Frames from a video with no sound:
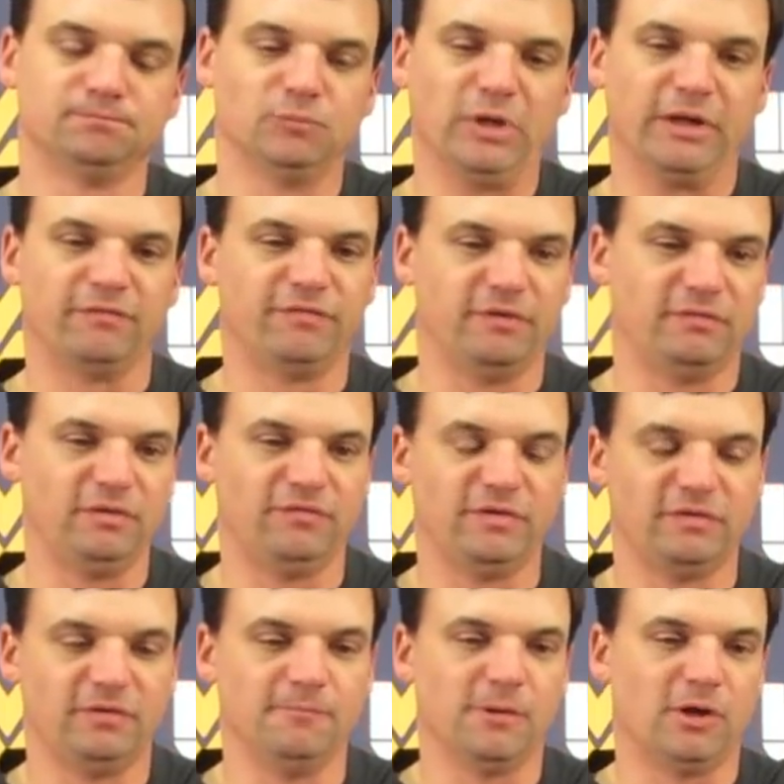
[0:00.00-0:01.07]
We had a
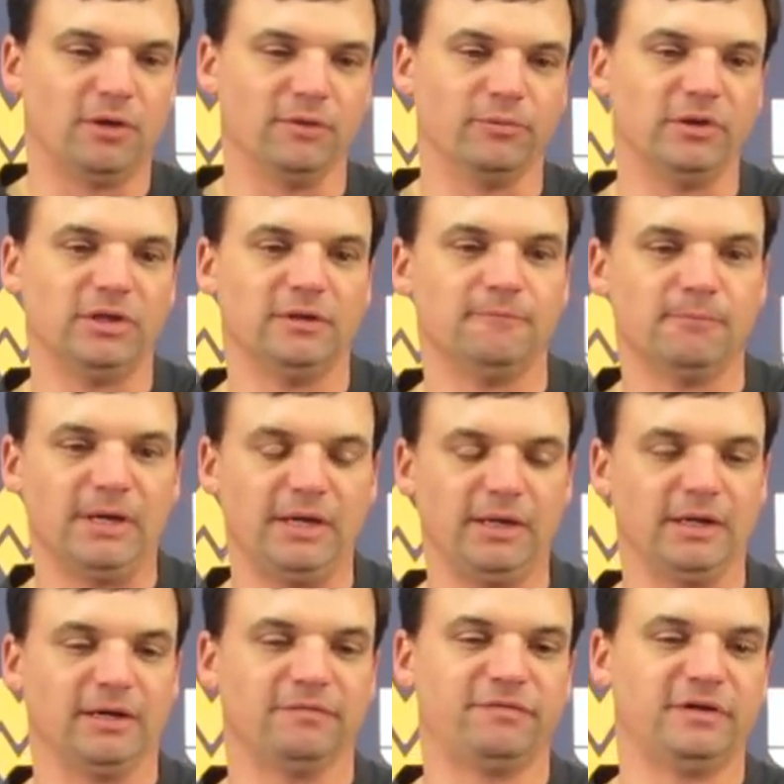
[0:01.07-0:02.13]
50-50 ball that we didn't
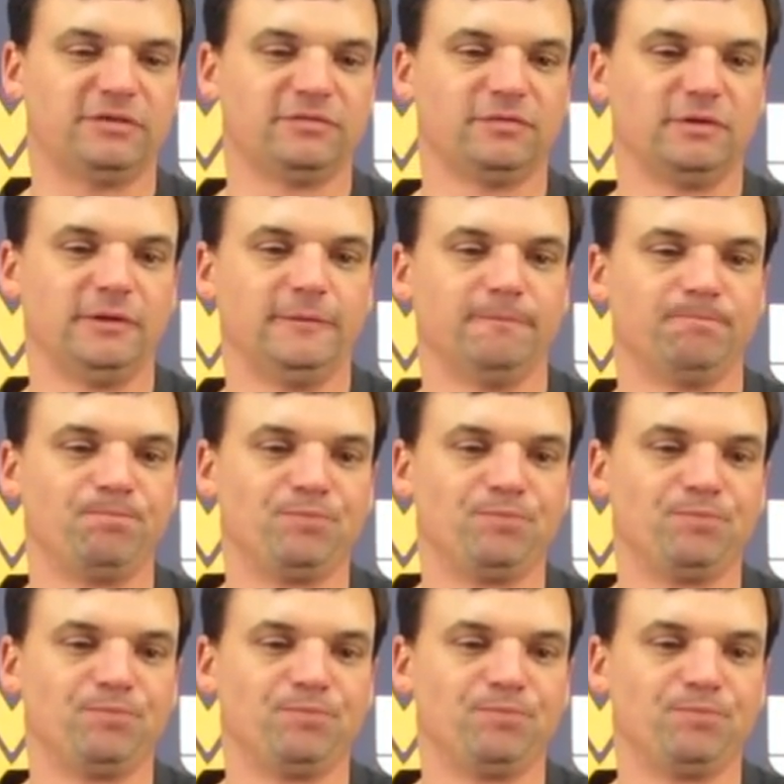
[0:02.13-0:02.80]
make offensively.